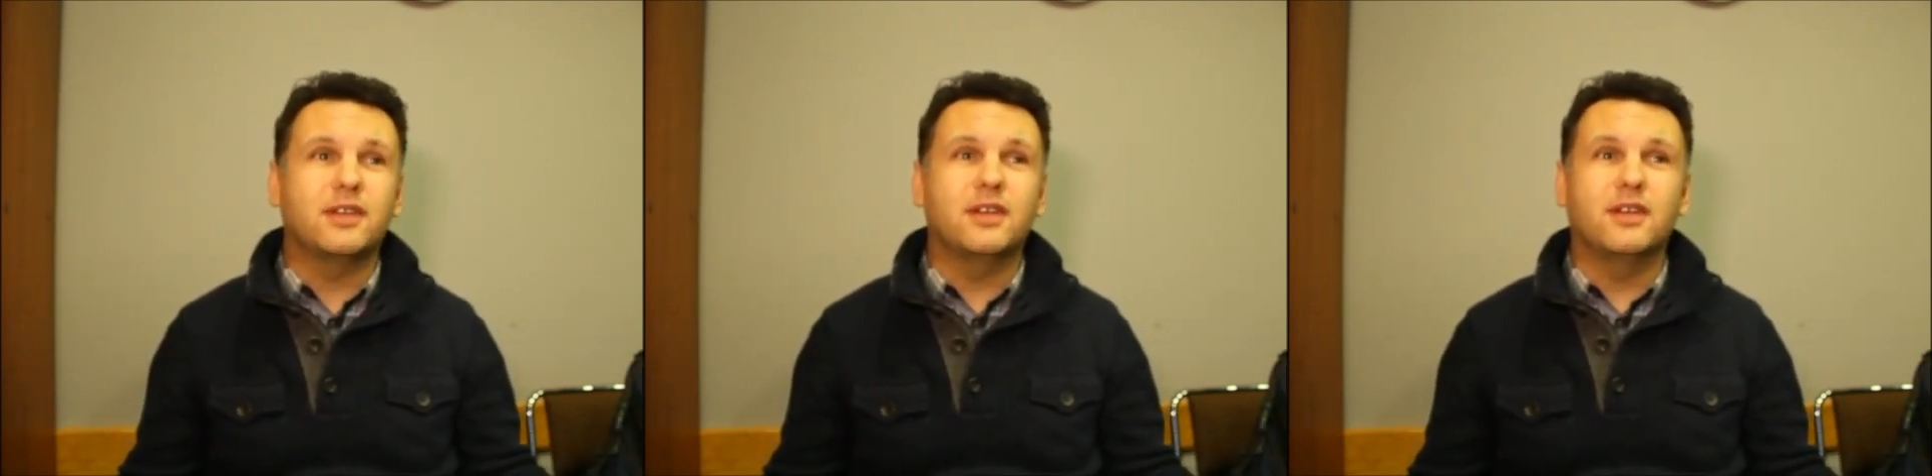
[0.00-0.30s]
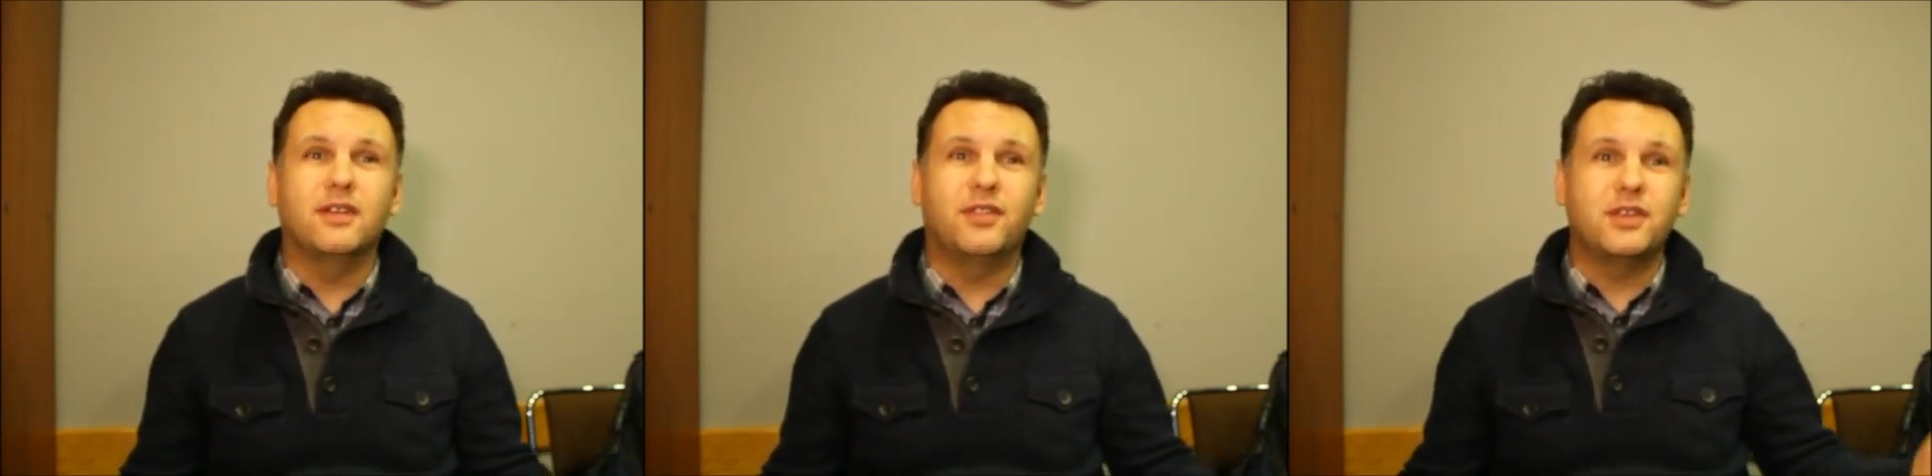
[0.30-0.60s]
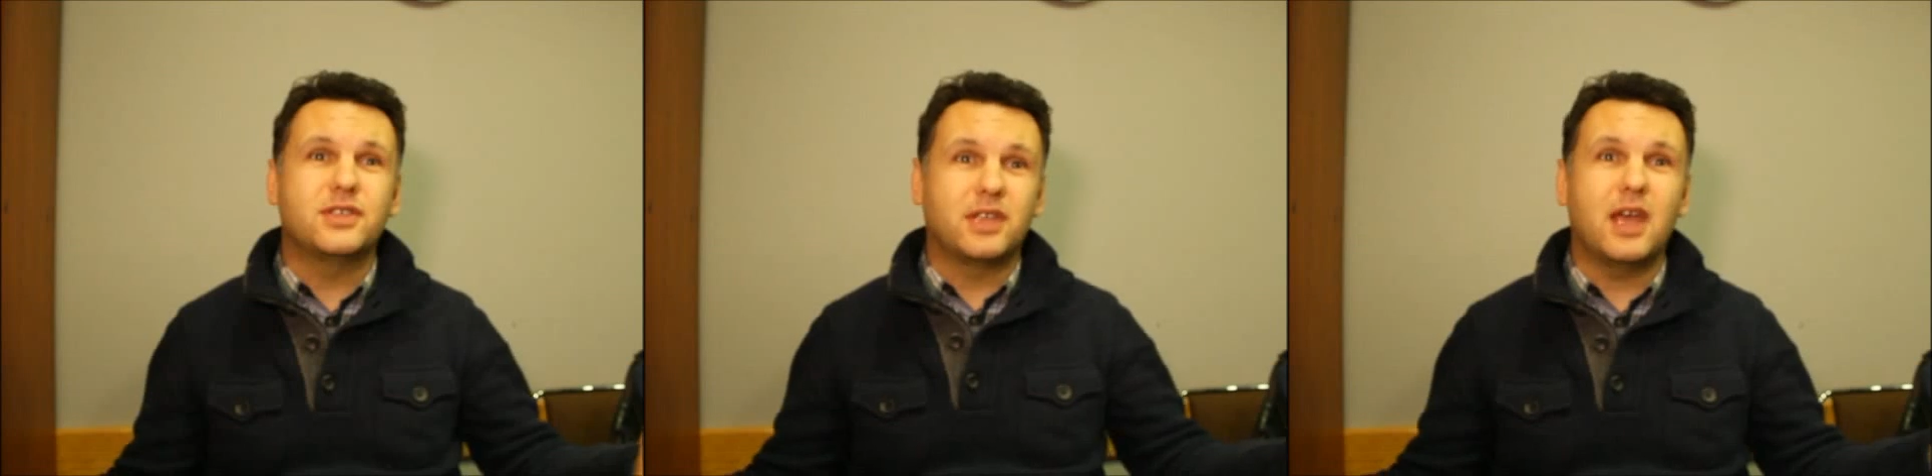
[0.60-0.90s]

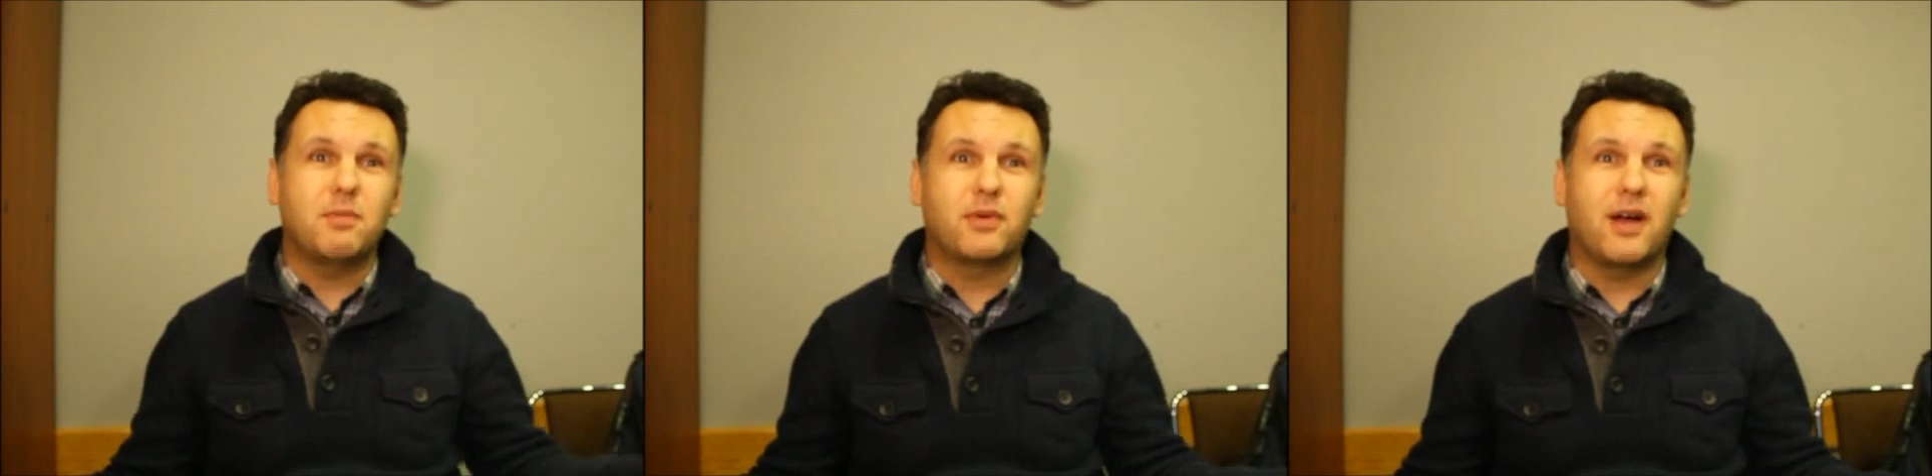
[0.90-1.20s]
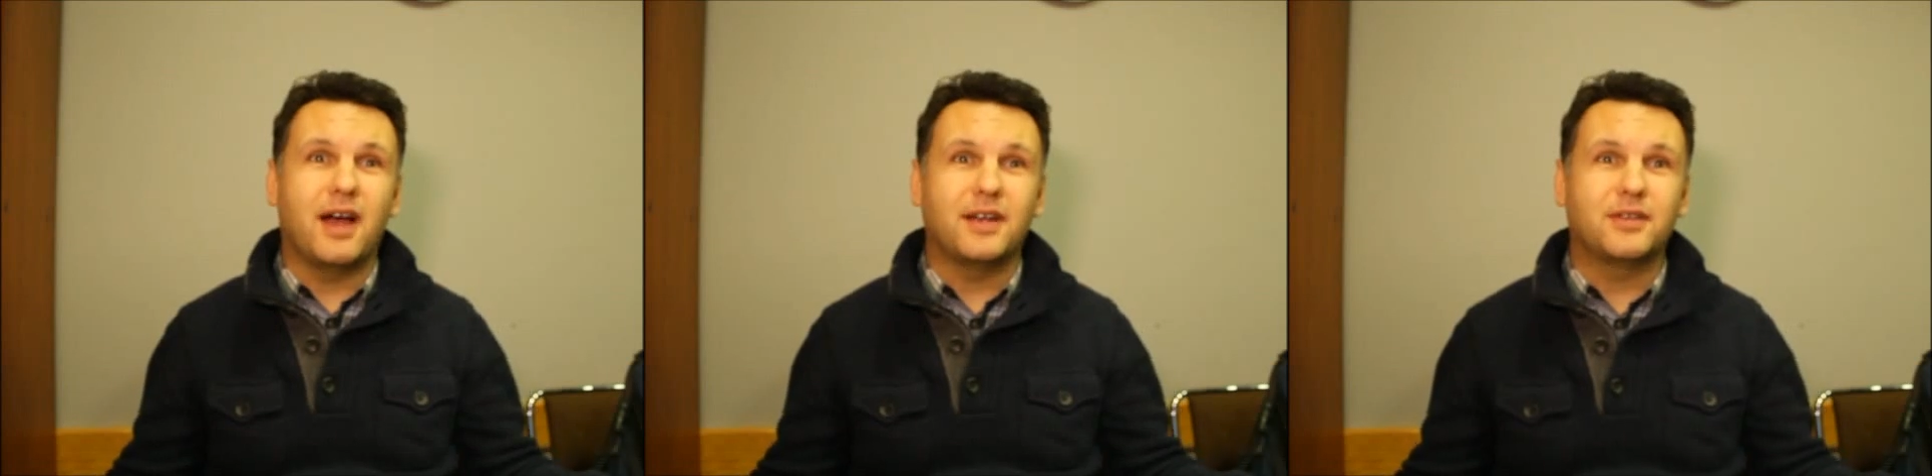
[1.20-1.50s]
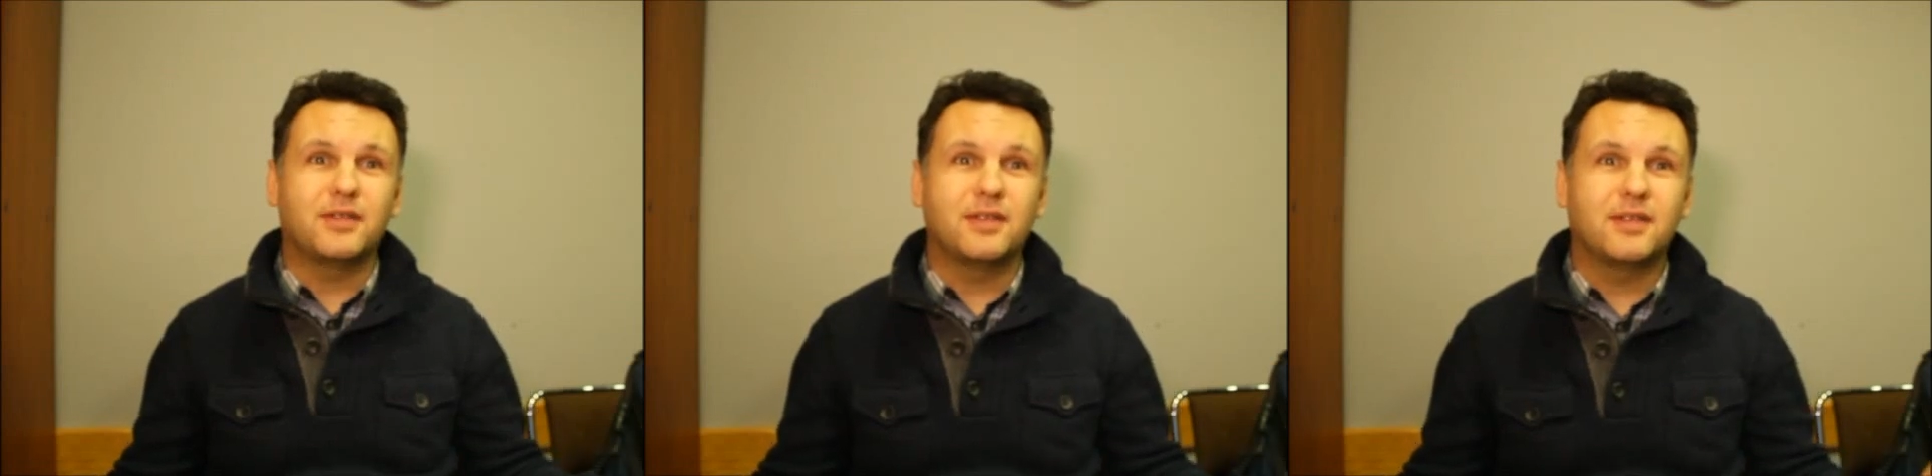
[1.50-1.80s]
this gay
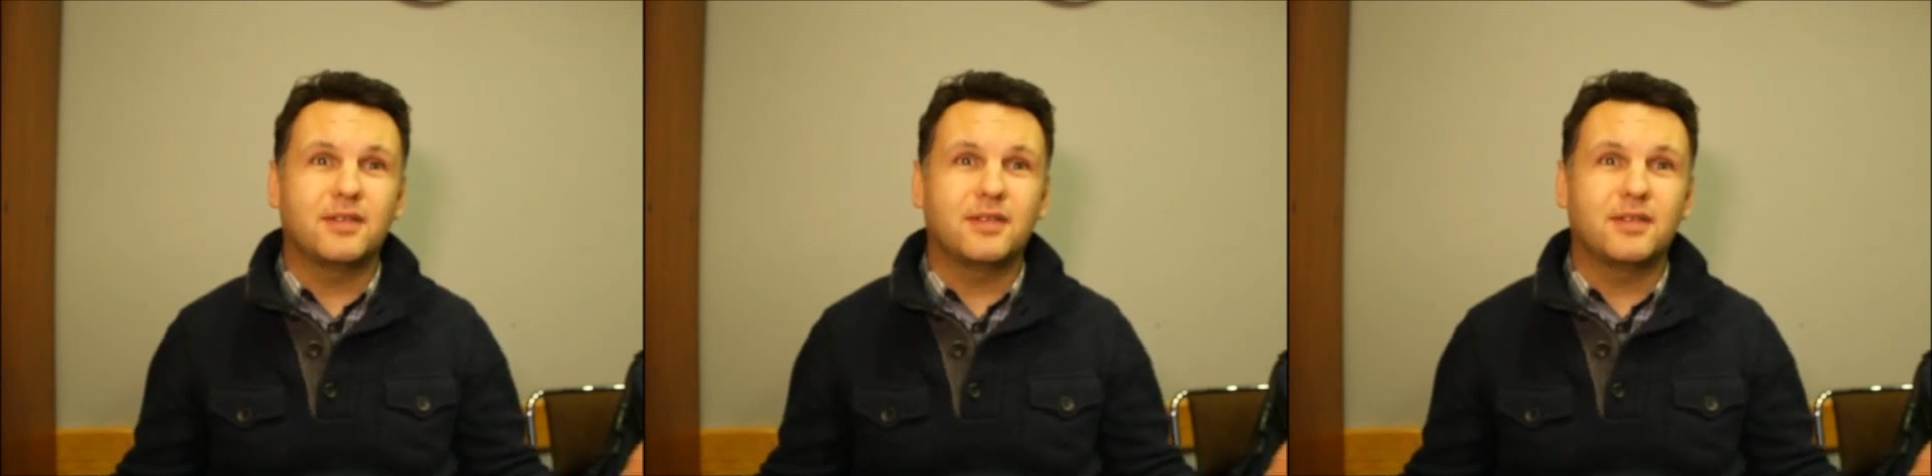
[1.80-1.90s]
pride.